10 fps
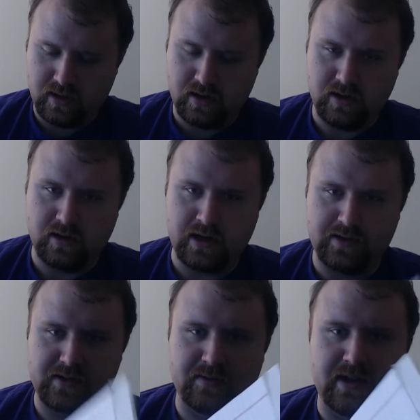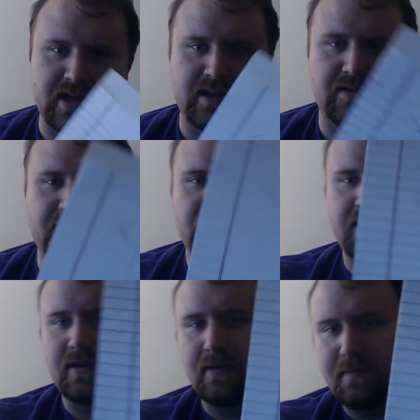All right. So we have
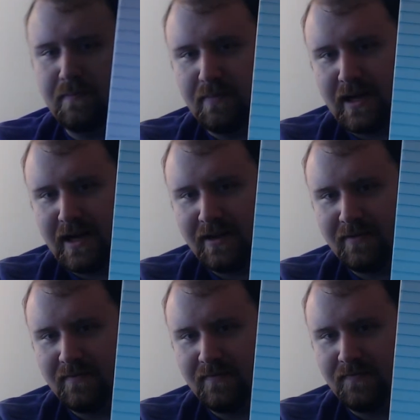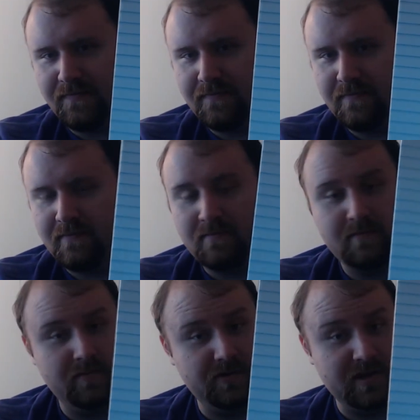pi.
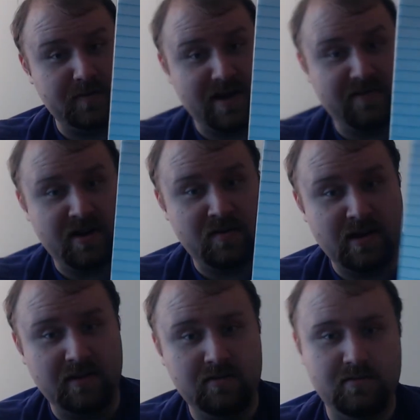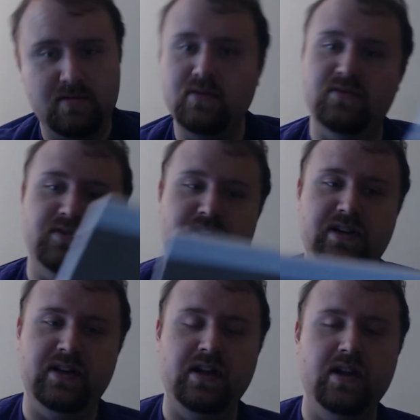Draws pi very well. Very
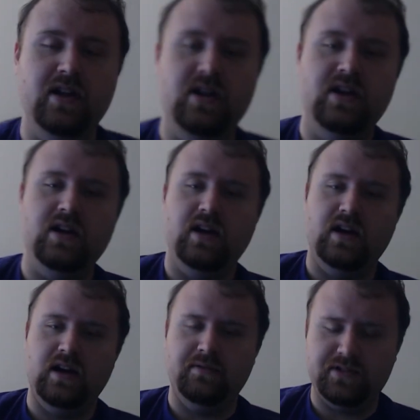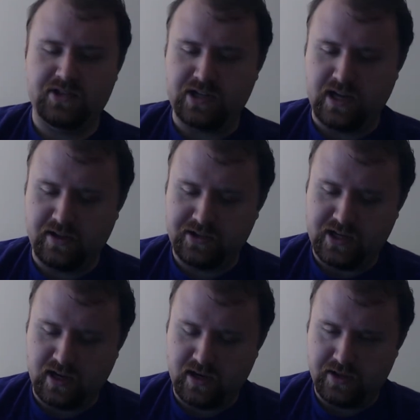good. Let's
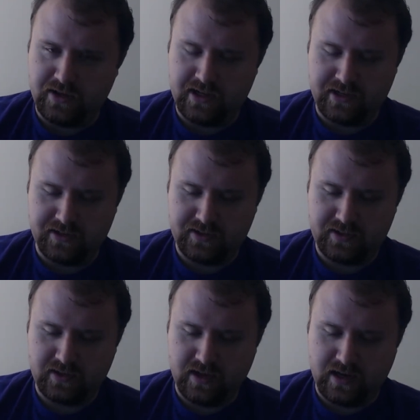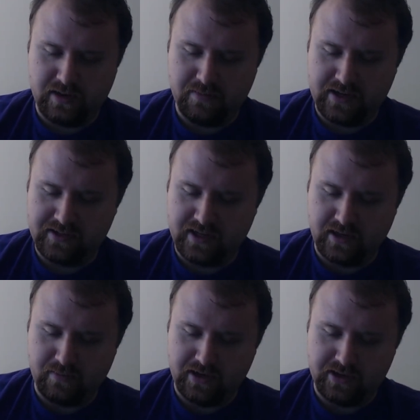check all the digits on base 10.
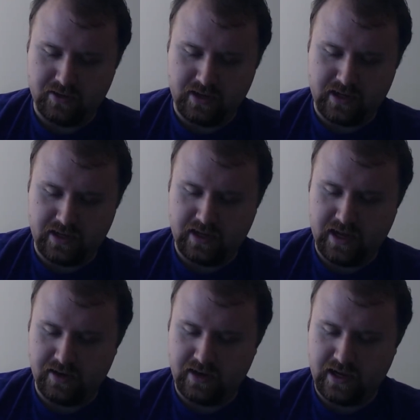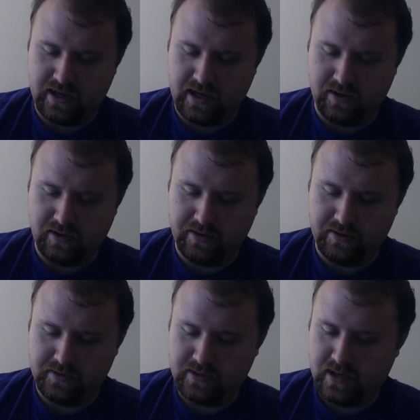Make sure that it can handle all
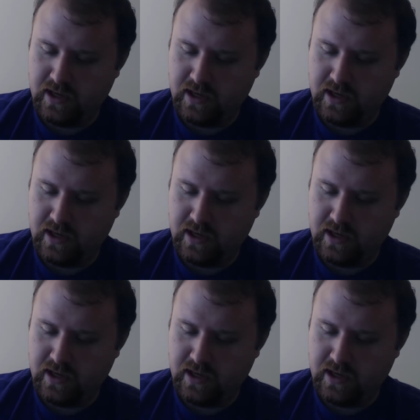those.